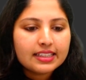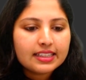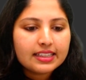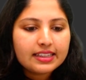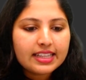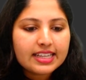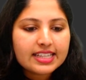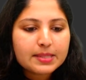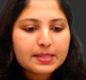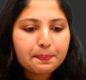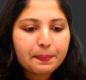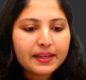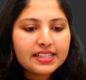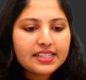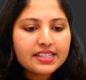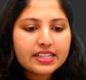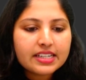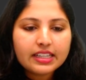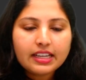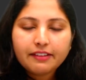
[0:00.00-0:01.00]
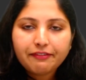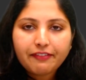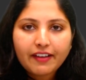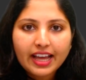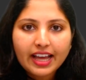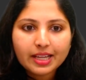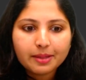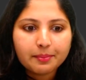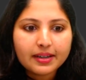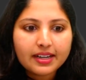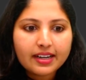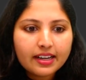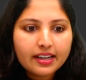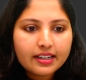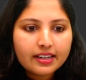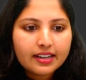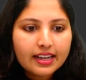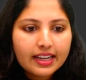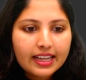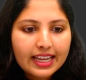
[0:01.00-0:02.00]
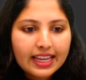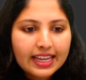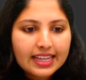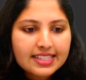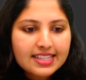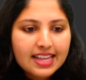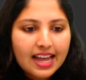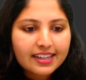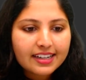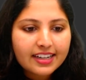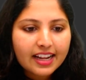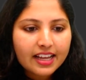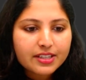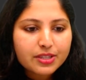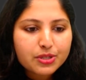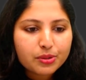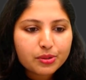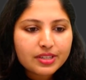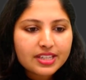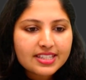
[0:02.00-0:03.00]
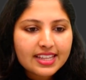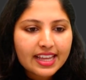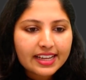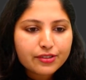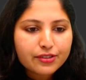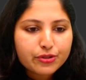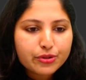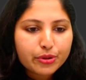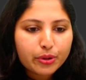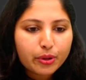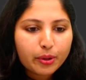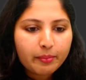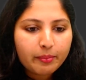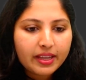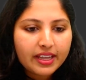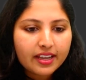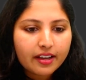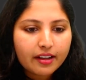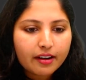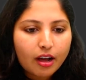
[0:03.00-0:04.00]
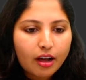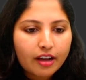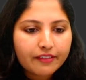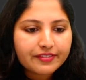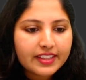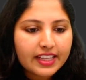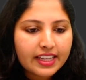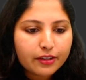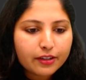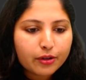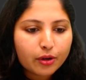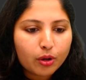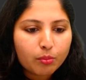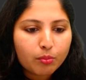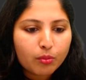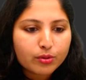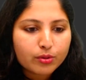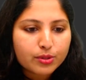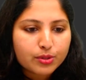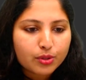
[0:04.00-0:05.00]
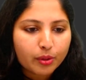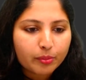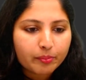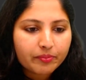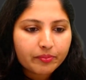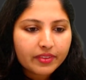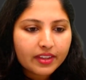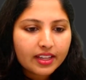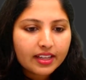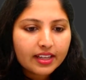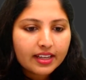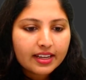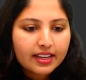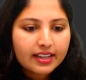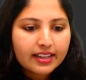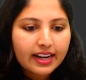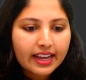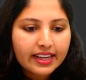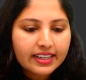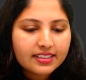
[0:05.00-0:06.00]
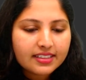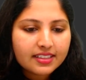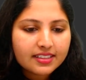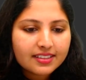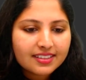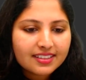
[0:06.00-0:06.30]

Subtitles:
The spindle fiber is attached to the centromere of the chromosome, right?